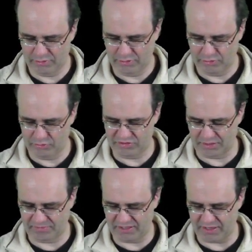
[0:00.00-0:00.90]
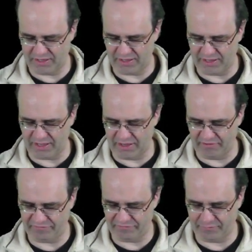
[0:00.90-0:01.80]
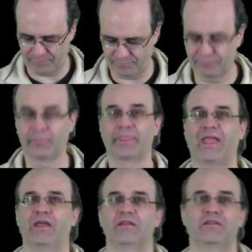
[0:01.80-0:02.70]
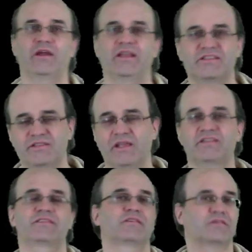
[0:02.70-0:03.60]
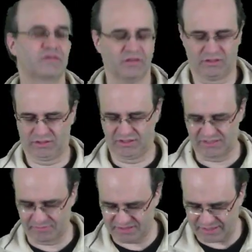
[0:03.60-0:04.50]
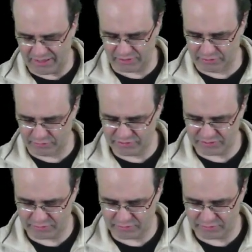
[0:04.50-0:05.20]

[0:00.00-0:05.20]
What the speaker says: u sub k if there exist some scalars,